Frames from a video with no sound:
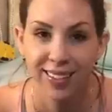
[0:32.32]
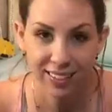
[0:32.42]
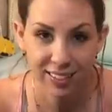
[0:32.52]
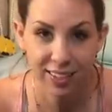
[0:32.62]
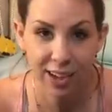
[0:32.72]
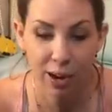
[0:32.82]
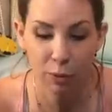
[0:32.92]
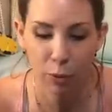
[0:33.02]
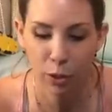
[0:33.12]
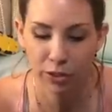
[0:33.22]
to see how
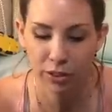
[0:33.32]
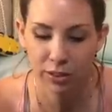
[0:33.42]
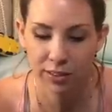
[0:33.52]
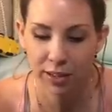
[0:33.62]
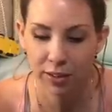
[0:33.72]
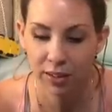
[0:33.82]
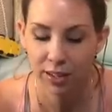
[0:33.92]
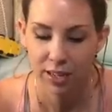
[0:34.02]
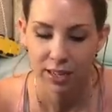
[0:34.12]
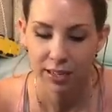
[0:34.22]
a pour turns out.
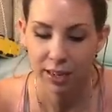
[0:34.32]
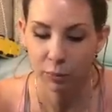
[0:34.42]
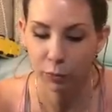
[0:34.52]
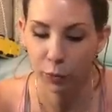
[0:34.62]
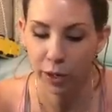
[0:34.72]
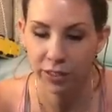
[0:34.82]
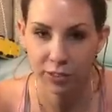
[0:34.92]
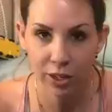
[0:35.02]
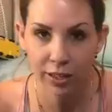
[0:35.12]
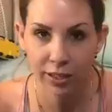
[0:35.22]
Now before I
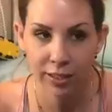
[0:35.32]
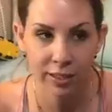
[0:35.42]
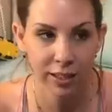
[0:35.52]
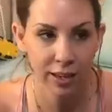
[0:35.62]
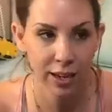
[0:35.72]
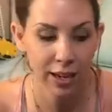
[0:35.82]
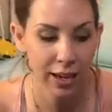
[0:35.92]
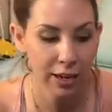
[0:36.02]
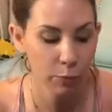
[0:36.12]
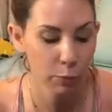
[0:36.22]
started,
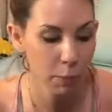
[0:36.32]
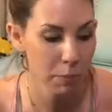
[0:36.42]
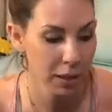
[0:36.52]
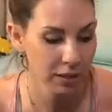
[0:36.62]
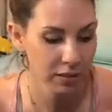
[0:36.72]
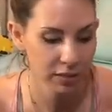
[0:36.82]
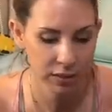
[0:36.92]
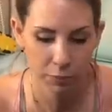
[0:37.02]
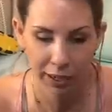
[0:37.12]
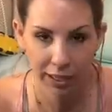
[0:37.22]
I mixed
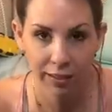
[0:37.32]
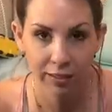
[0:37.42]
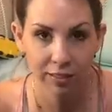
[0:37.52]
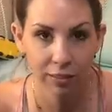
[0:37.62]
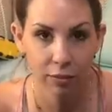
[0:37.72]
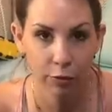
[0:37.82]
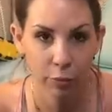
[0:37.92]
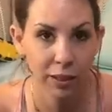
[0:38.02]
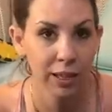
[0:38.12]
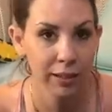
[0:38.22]
some paints. For
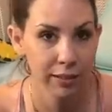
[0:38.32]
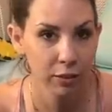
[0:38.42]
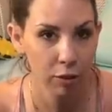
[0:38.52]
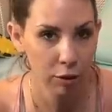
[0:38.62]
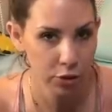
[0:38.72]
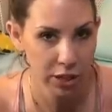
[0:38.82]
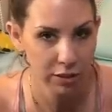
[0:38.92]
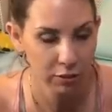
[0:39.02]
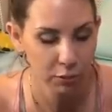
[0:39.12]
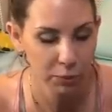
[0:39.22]
me, I did all
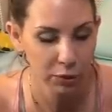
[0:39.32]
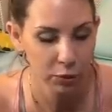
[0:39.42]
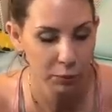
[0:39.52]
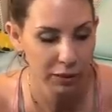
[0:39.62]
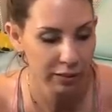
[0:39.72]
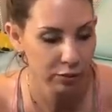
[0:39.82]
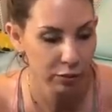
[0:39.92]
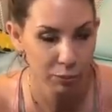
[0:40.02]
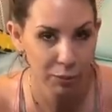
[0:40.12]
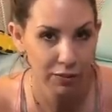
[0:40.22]
shades of blue because
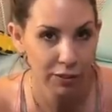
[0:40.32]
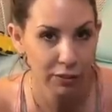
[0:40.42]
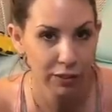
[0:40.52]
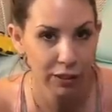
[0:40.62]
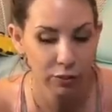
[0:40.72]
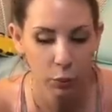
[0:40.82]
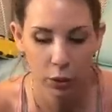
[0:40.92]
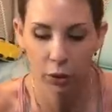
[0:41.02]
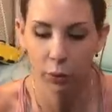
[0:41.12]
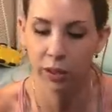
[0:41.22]
those are my favorite things to
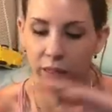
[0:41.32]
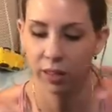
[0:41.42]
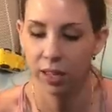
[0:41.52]
work with.